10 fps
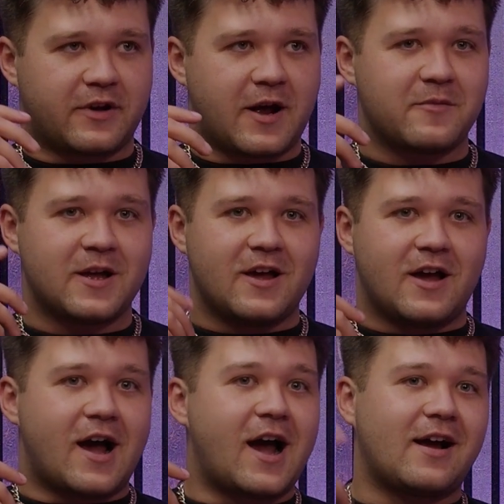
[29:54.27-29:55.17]
And
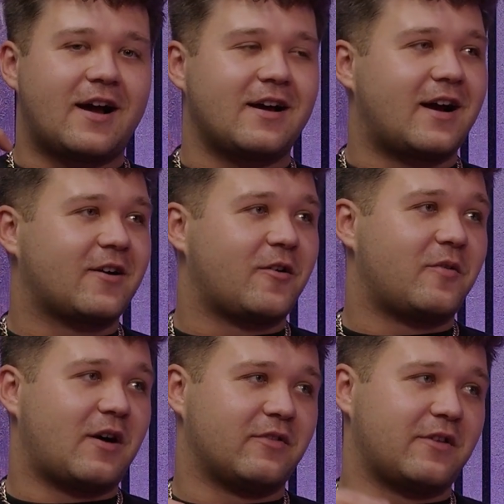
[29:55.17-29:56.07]

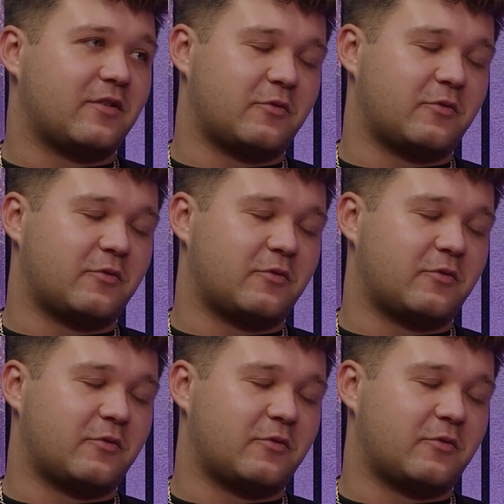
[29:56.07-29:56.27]
I've left.